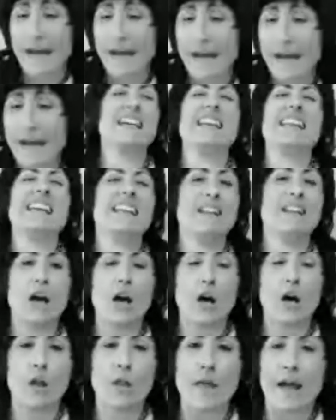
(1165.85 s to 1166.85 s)
I don't get
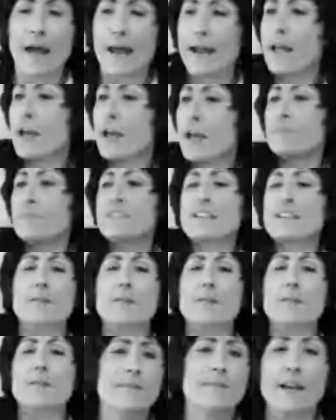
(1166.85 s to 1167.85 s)
into all that. But
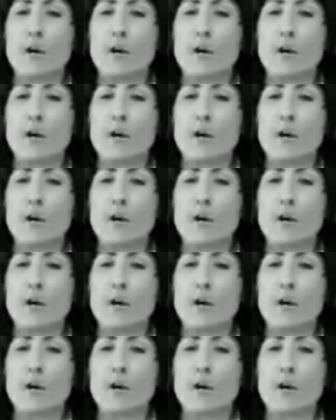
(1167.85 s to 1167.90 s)
some of them,